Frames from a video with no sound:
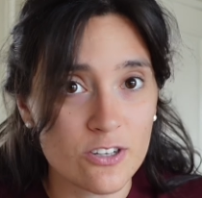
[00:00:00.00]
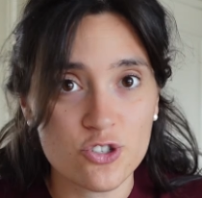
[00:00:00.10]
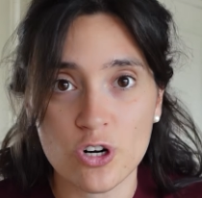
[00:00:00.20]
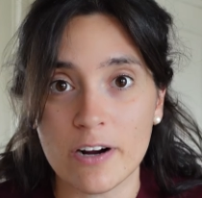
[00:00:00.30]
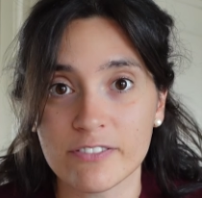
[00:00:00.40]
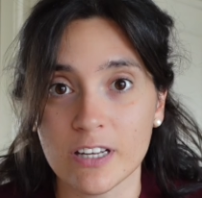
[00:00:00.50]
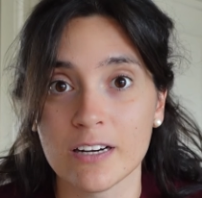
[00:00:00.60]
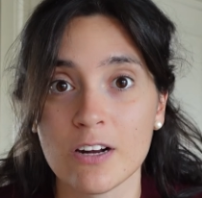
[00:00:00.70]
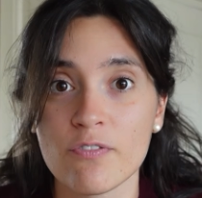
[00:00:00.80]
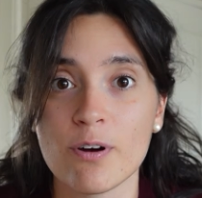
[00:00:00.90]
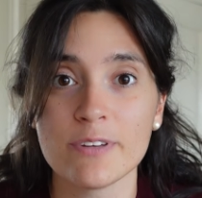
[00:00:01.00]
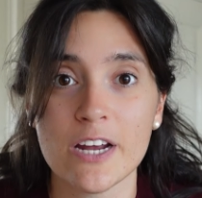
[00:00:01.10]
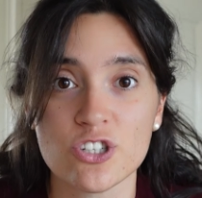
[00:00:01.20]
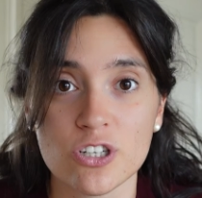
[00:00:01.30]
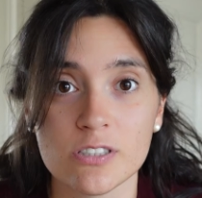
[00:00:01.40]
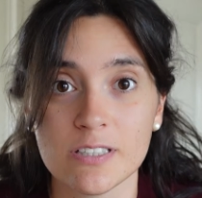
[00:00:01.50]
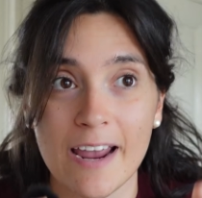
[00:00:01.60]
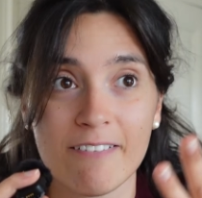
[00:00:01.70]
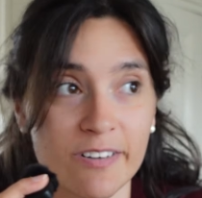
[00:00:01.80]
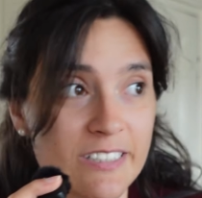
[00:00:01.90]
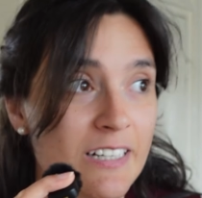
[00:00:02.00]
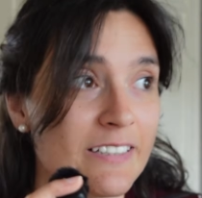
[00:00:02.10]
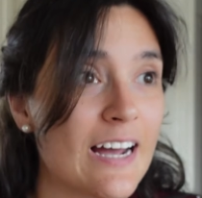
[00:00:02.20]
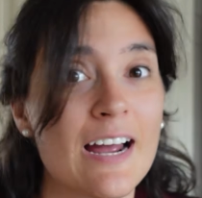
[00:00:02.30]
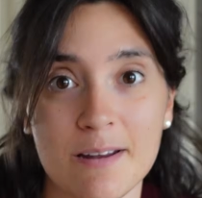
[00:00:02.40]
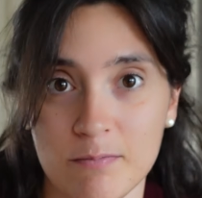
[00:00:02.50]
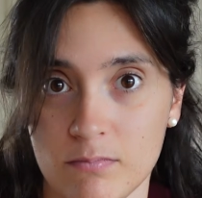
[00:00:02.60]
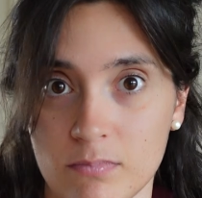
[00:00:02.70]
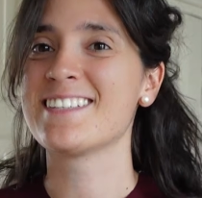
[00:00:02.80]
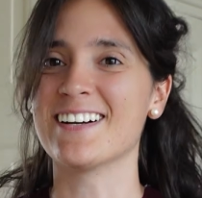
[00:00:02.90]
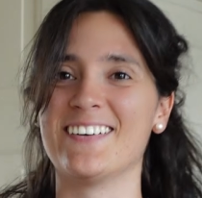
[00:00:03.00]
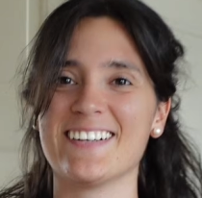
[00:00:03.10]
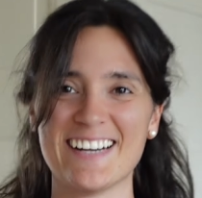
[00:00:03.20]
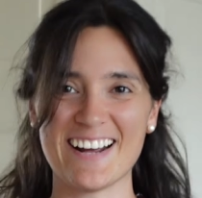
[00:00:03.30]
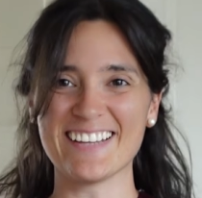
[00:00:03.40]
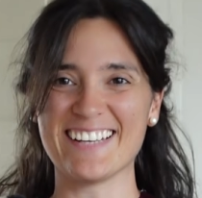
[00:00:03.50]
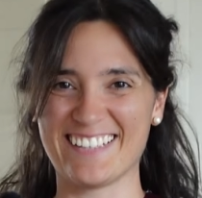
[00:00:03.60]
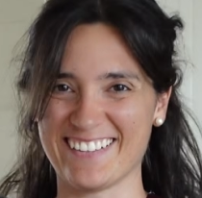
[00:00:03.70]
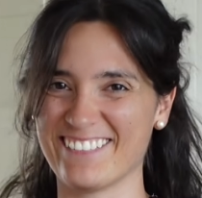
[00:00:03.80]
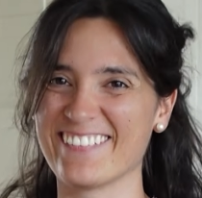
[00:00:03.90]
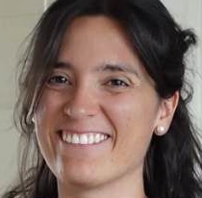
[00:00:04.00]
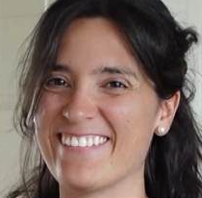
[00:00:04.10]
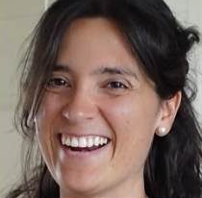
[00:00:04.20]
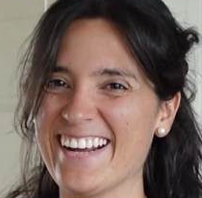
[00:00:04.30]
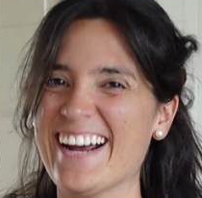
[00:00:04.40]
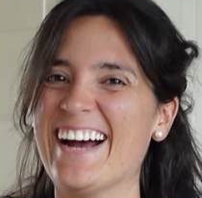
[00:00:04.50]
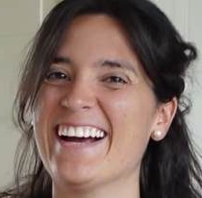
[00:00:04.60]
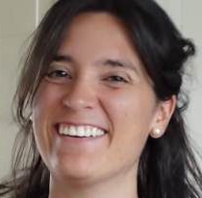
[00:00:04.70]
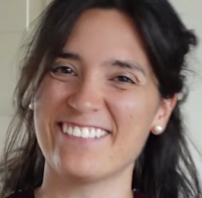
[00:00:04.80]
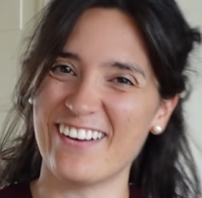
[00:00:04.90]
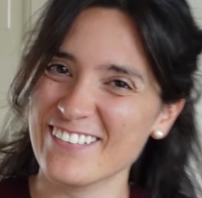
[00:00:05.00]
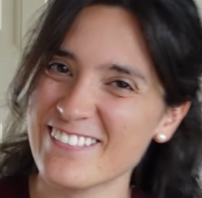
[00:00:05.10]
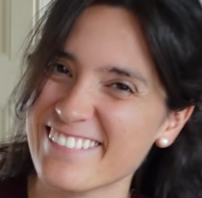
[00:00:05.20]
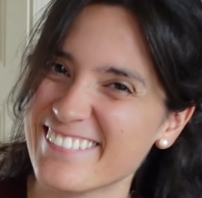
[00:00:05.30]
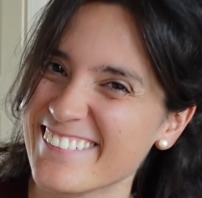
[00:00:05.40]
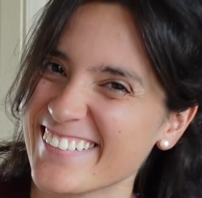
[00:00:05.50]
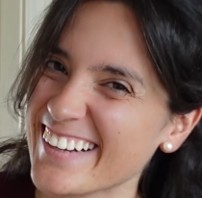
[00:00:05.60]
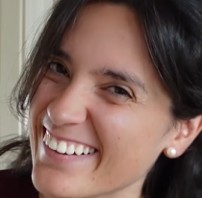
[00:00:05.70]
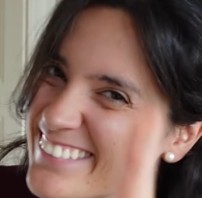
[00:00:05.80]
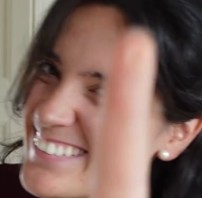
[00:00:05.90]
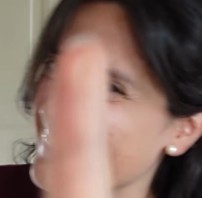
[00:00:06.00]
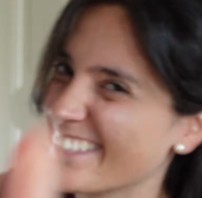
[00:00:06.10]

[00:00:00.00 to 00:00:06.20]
drafting new foundations every single time. So now that we're ready, I have all my fabric, let me show